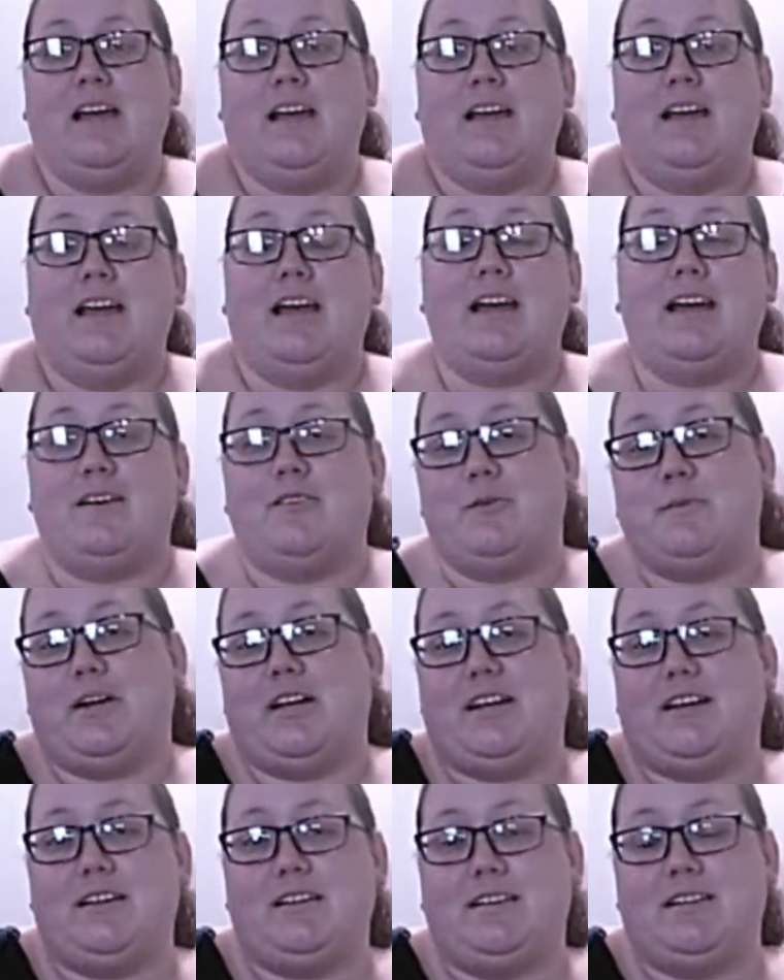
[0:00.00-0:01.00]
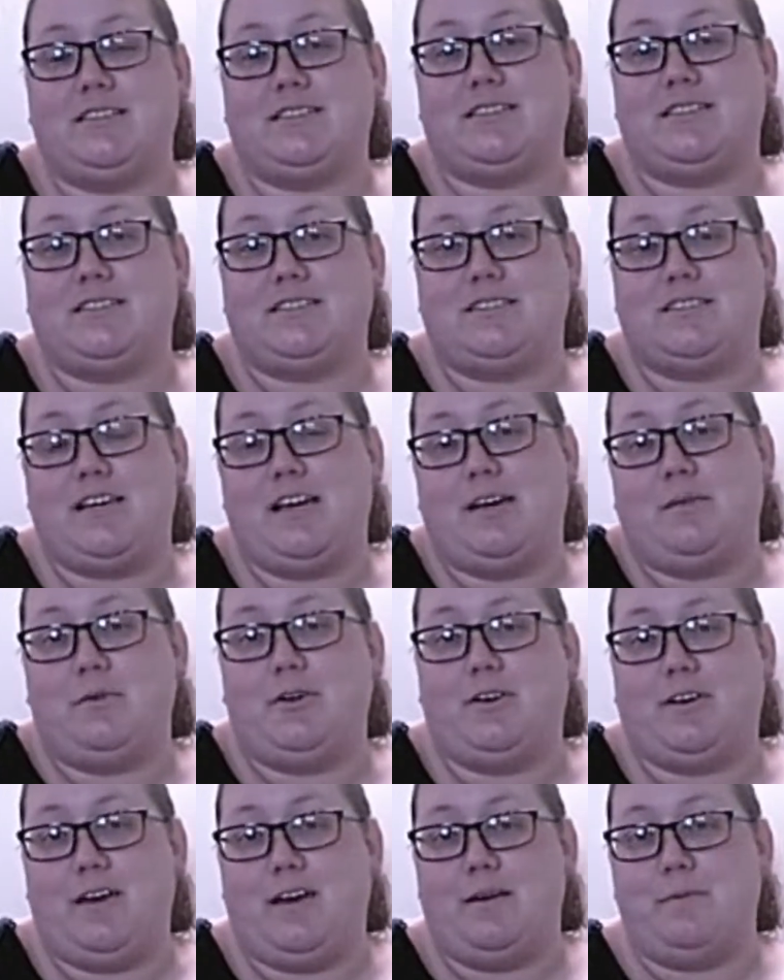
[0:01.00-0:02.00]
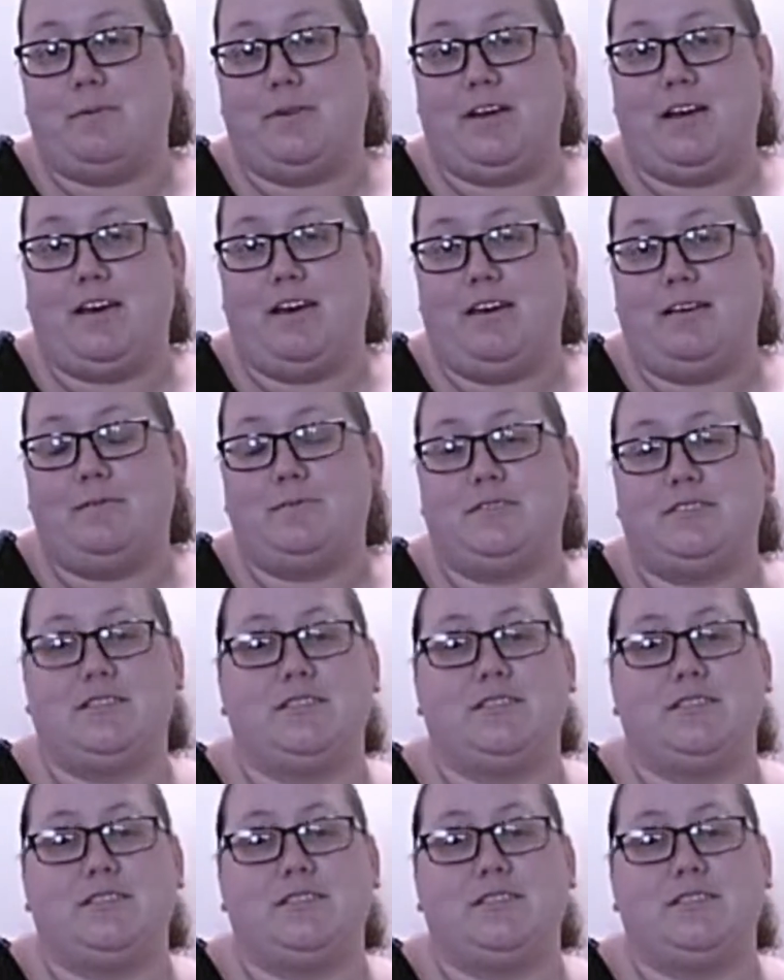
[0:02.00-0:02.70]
Hey everybody, this is Sam Who Can't Play Games.